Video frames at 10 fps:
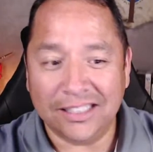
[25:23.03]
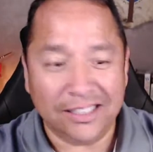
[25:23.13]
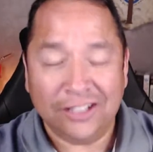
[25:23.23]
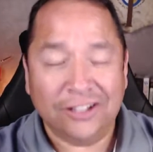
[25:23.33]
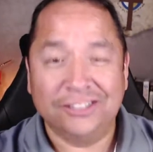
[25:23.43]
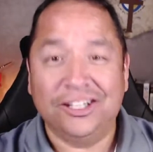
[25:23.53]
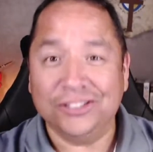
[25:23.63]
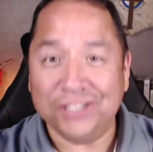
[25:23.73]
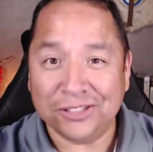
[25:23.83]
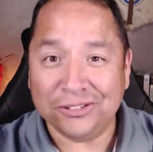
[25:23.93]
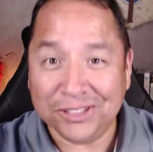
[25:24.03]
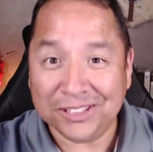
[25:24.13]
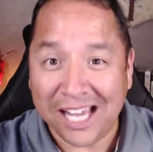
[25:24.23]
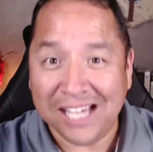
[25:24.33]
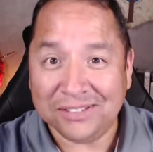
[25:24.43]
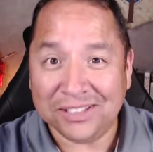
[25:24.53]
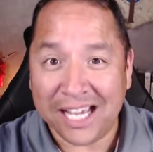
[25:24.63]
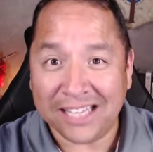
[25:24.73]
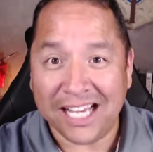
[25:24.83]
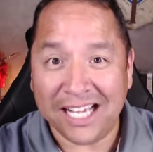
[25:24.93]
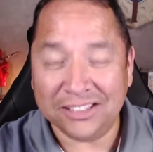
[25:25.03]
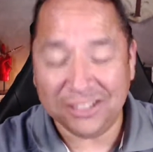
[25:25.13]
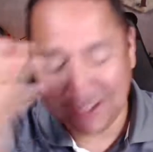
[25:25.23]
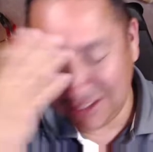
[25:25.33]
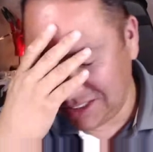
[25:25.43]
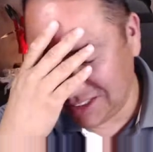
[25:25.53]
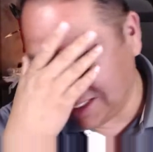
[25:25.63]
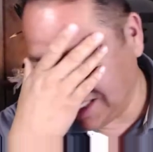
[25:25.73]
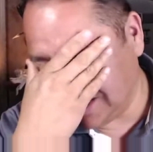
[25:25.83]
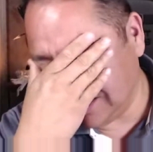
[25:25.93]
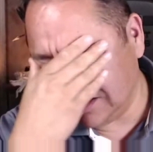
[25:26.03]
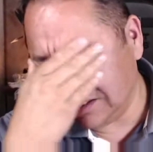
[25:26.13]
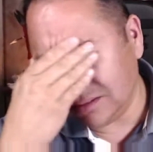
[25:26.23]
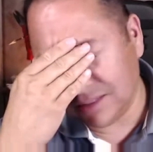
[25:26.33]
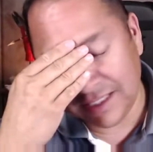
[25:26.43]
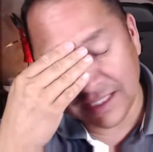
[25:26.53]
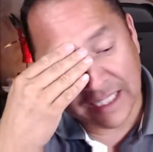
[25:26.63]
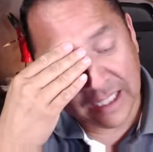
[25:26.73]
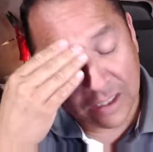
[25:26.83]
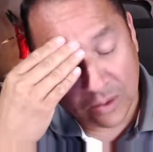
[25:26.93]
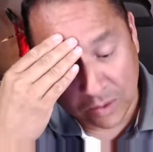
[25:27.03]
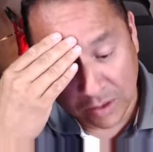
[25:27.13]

Our adult children's lives at that too? It's just like, holy cow.